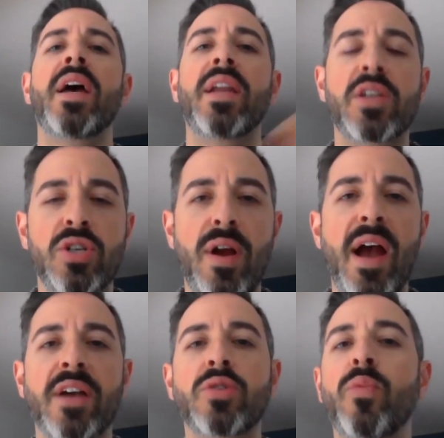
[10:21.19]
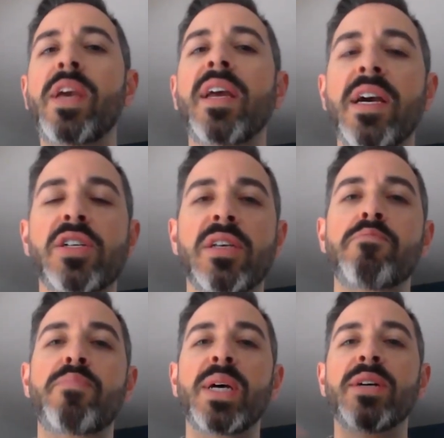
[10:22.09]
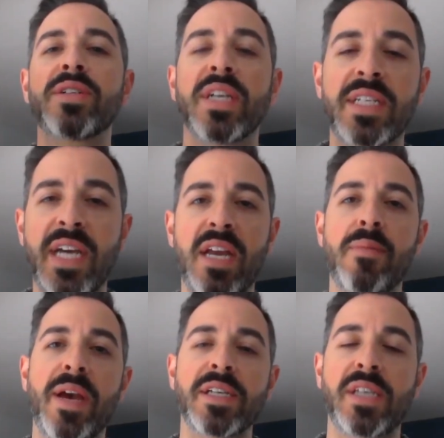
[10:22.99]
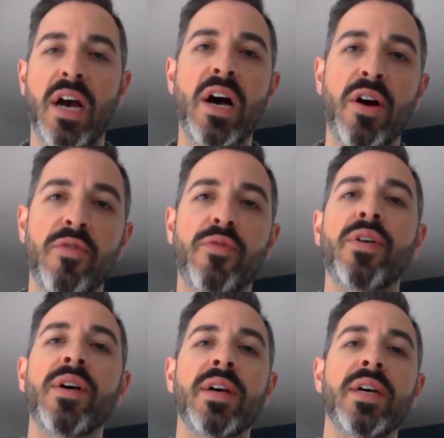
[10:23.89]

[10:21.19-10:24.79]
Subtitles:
and extract, we can actually build a database of,